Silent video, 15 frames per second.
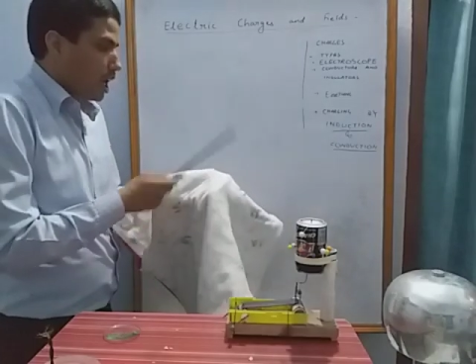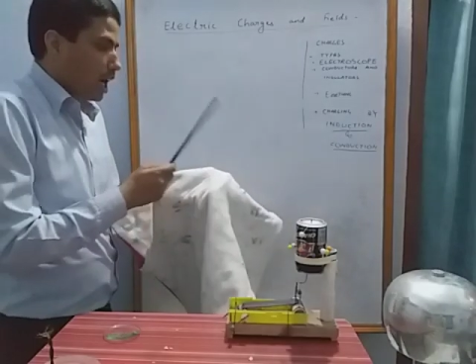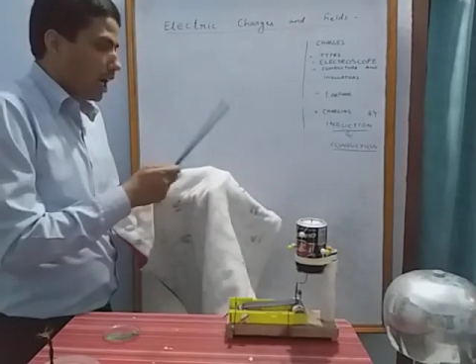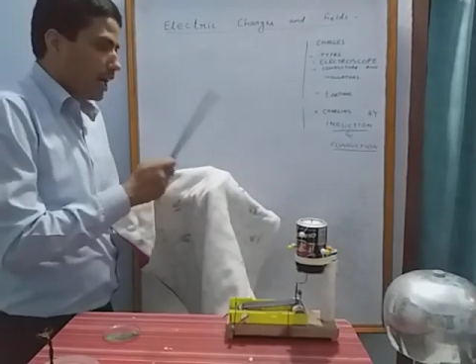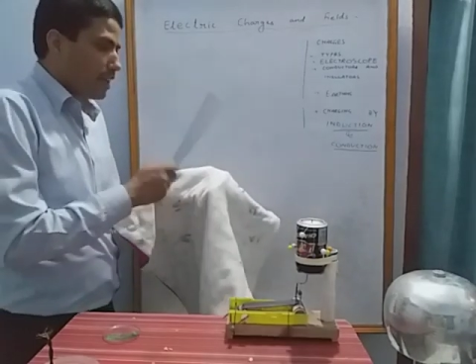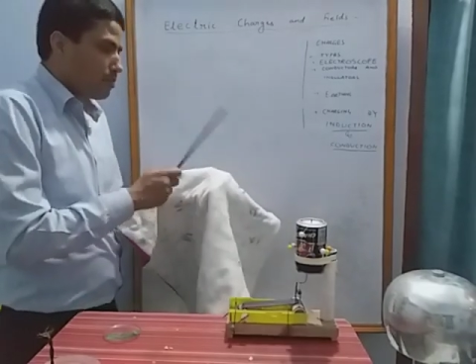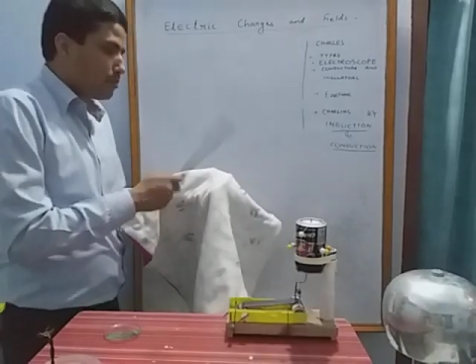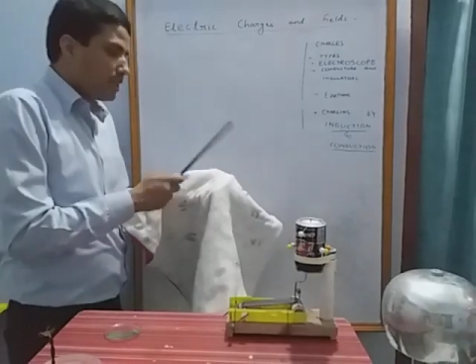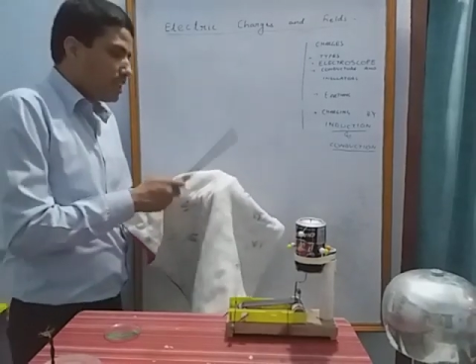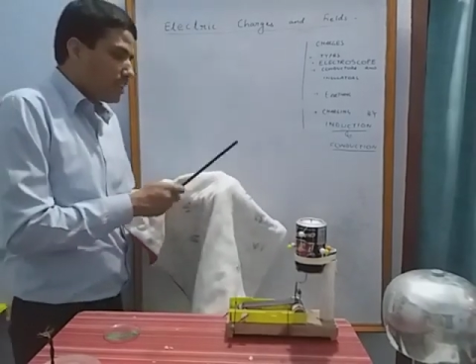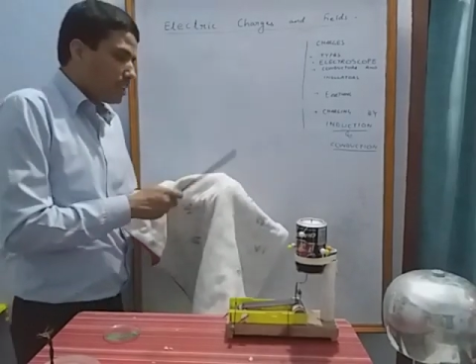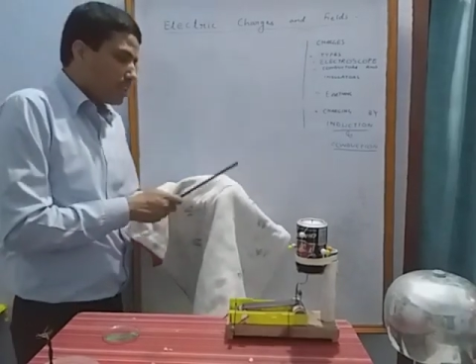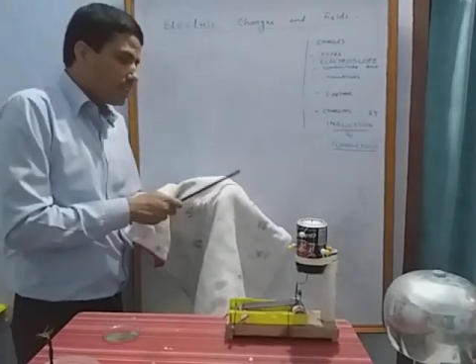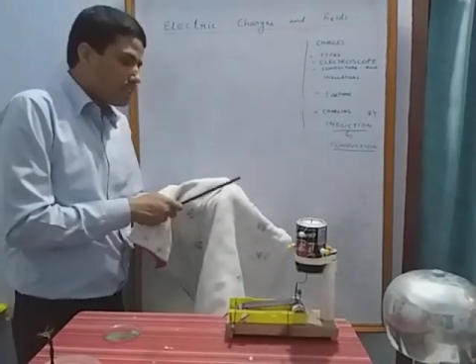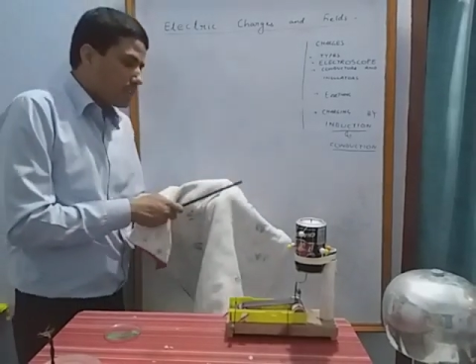I bring
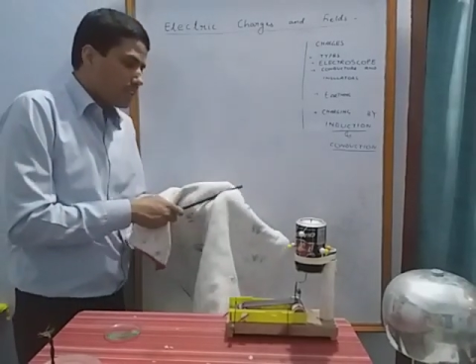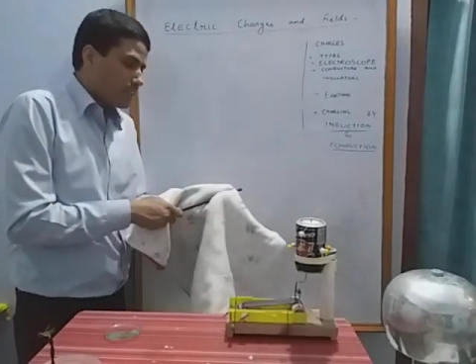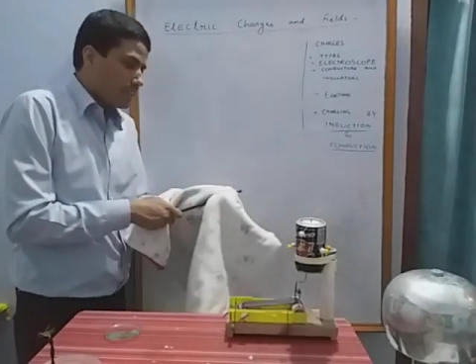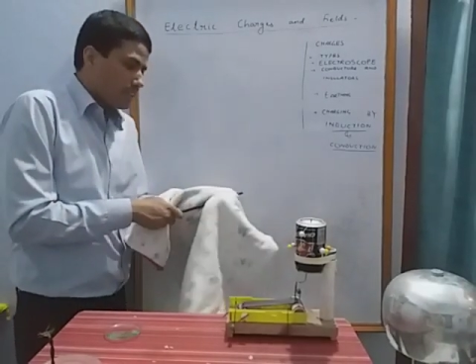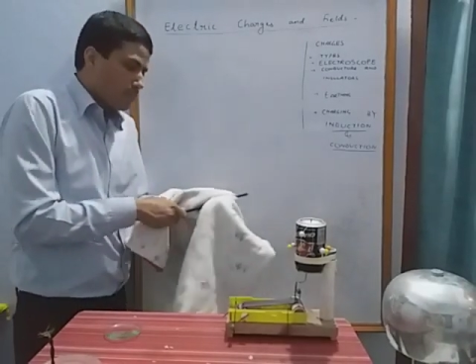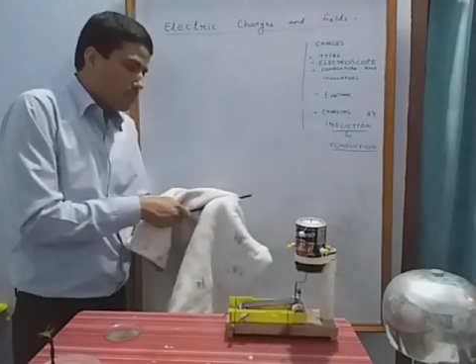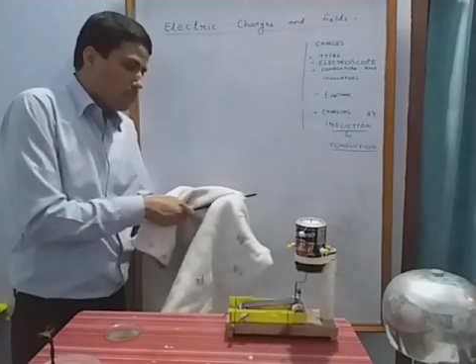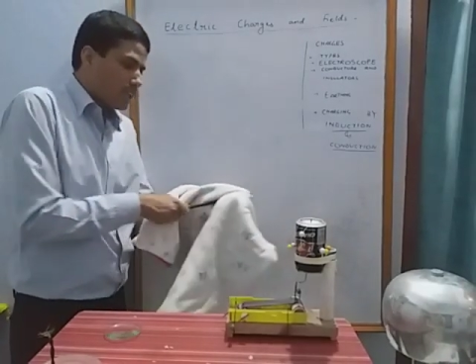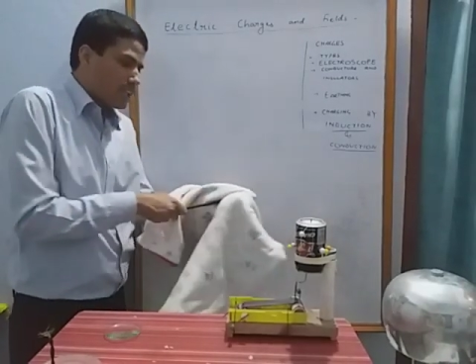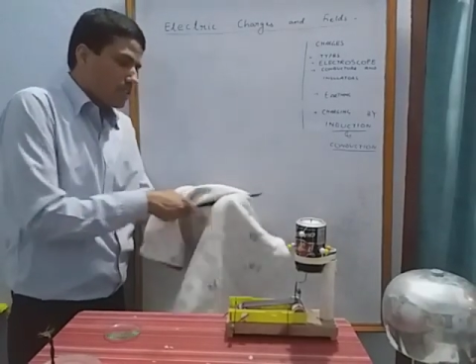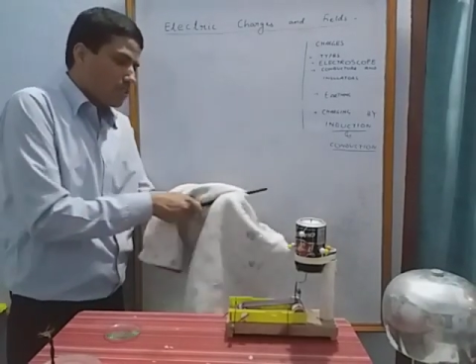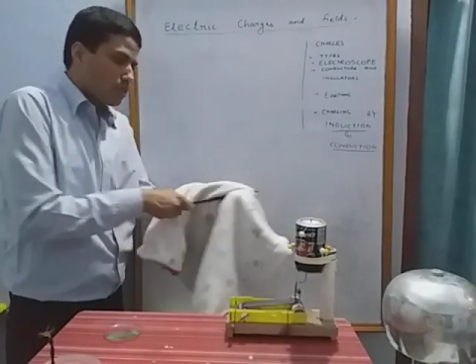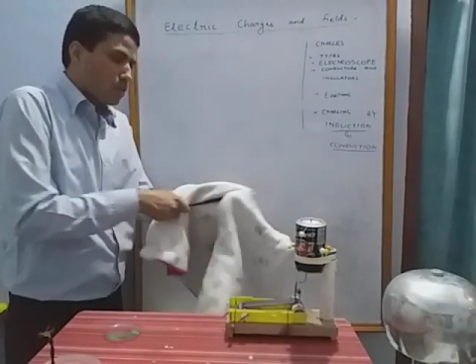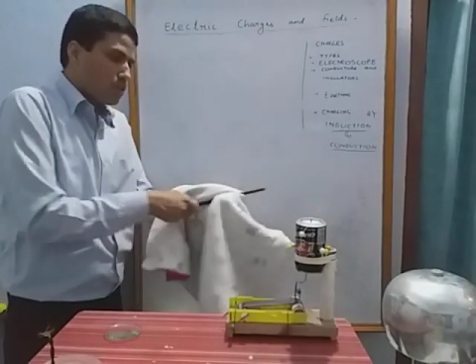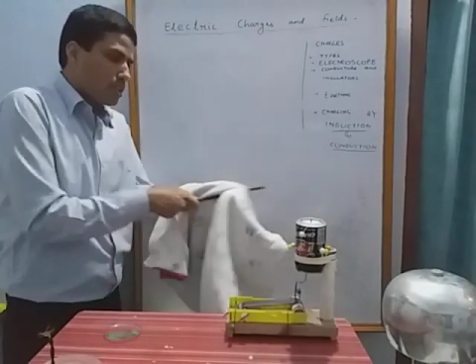this ebonite
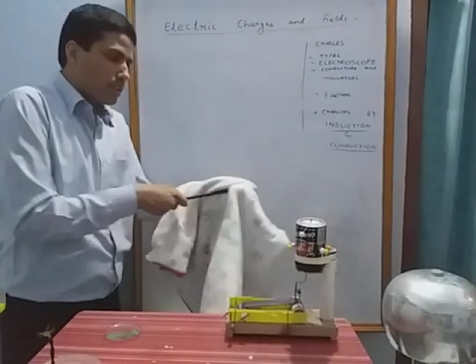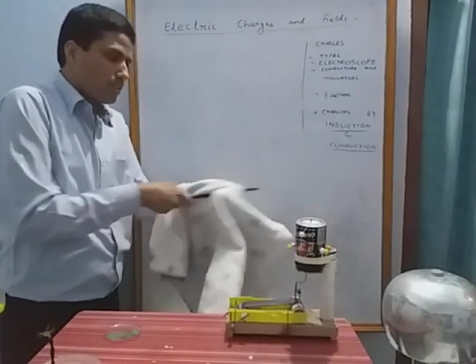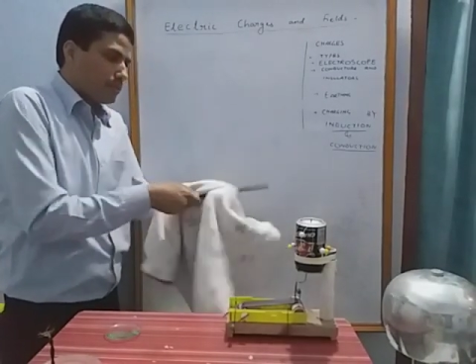rod.